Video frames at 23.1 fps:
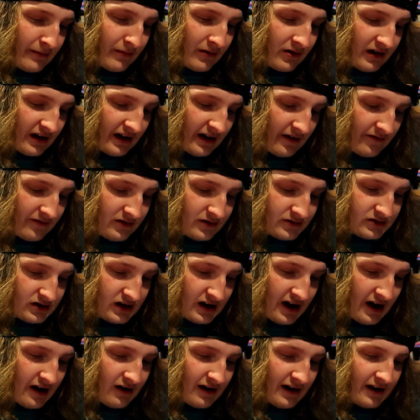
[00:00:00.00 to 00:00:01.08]
But like, if you're trying
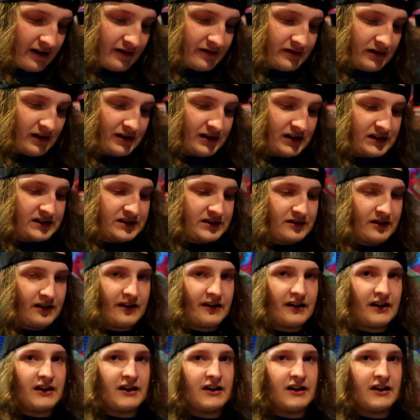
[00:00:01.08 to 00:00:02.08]
to get like a, a nice like